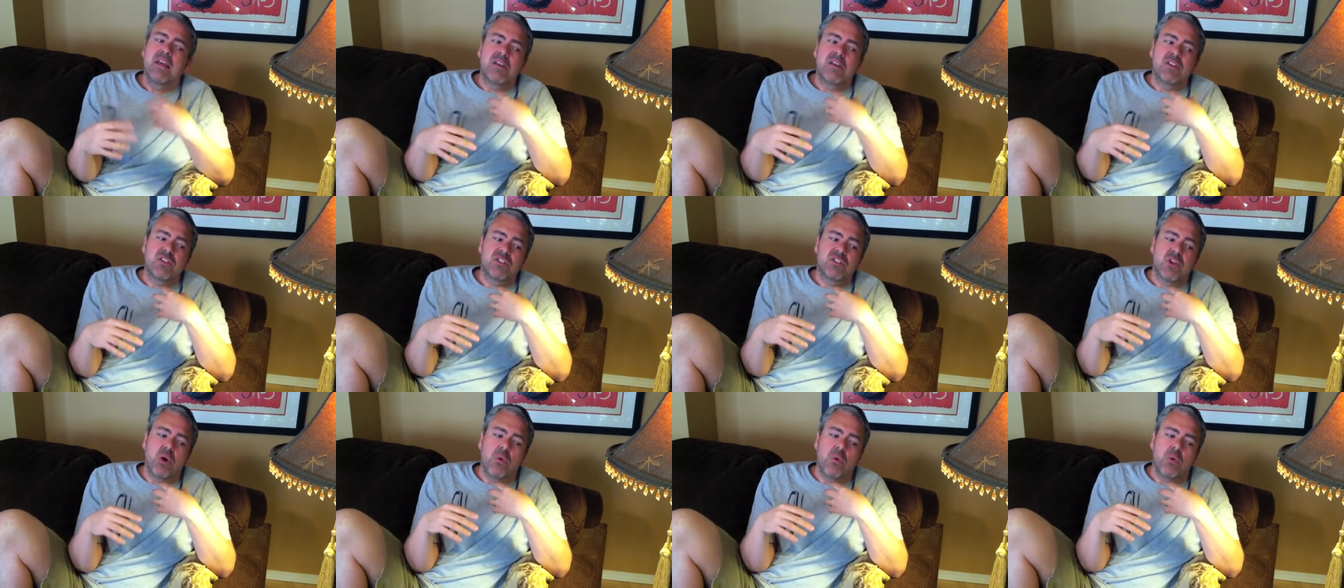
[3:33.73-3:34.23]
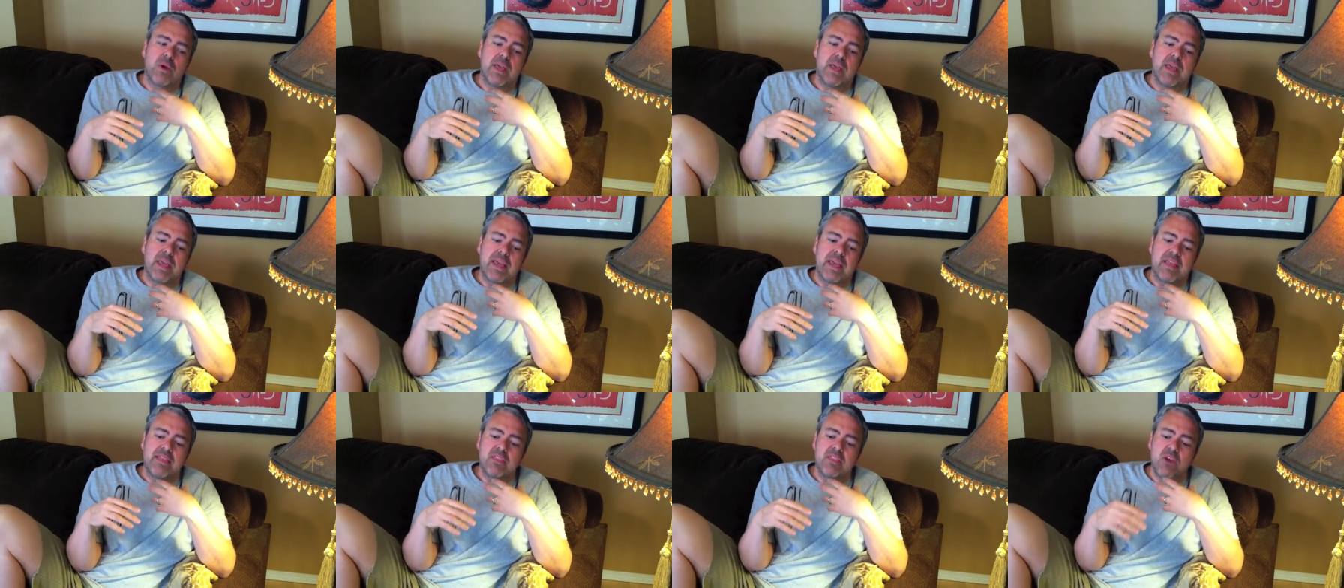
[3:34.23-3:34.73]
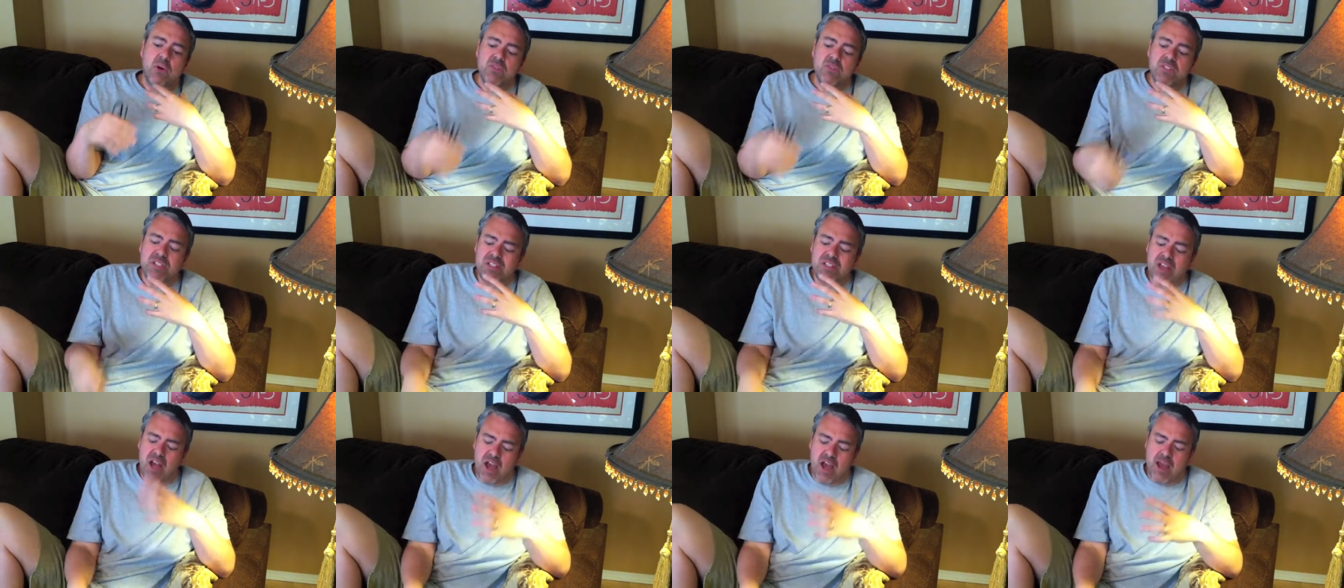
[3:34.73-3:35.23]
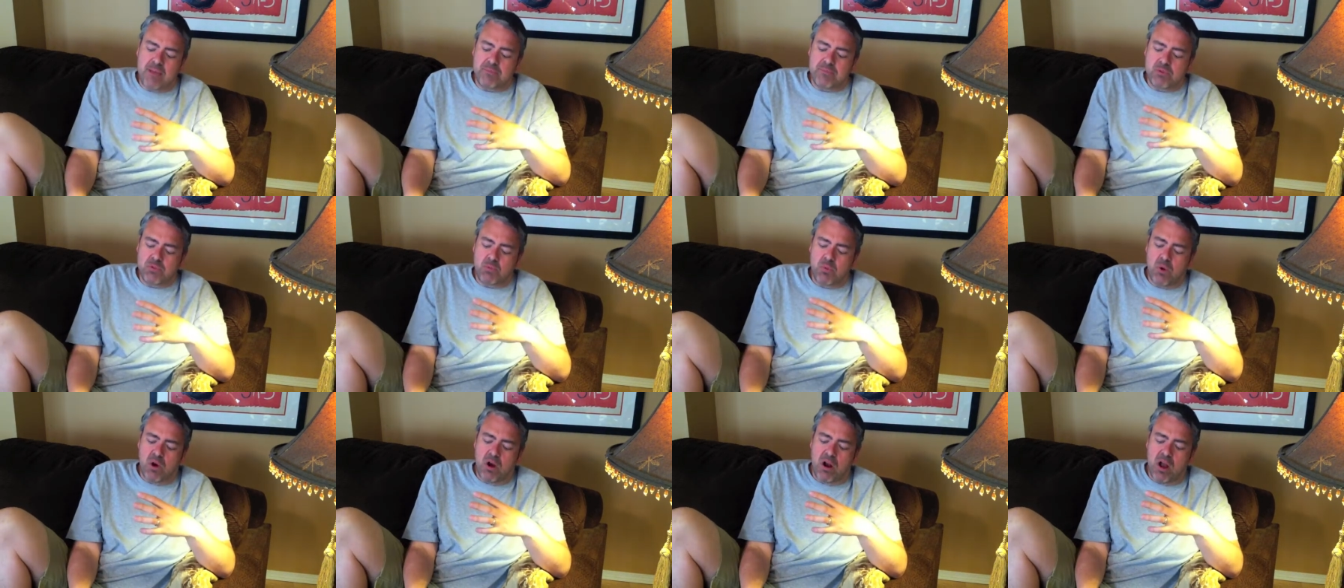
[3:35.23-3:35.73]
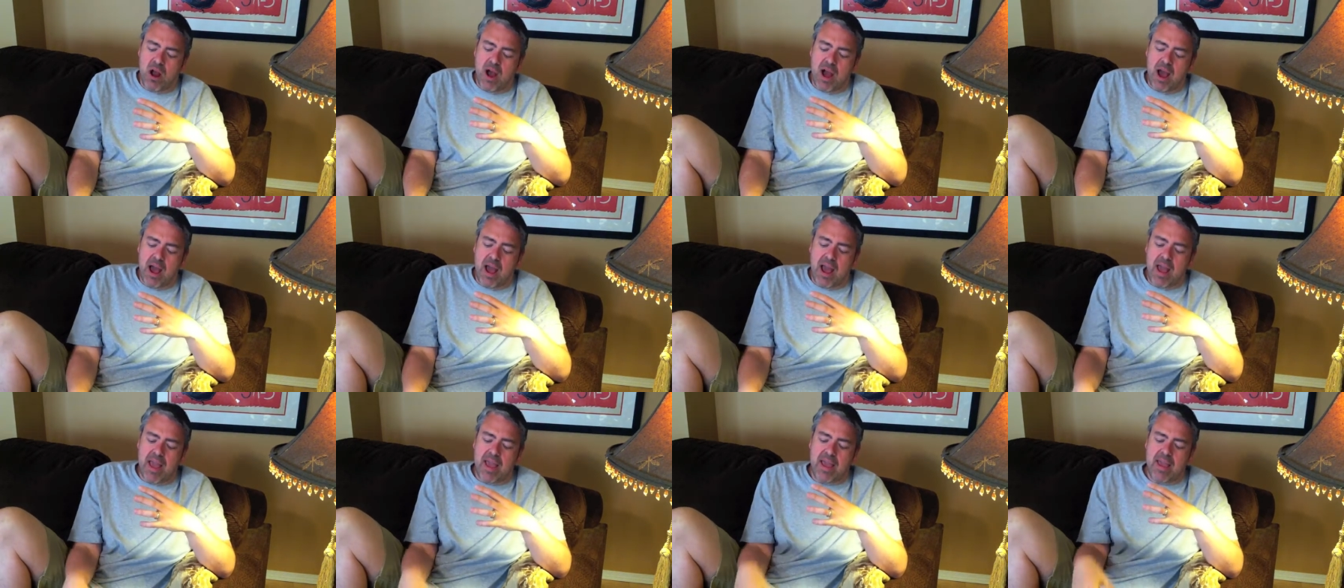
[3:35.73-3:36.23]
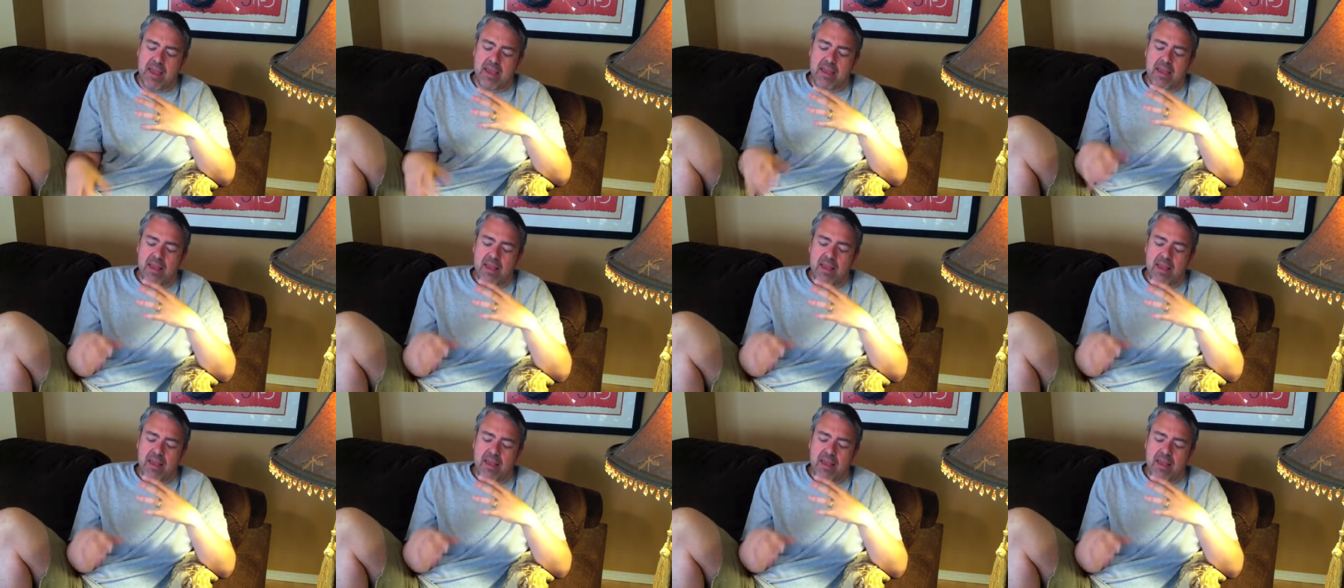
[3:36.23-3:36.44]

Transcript: So in those times where I,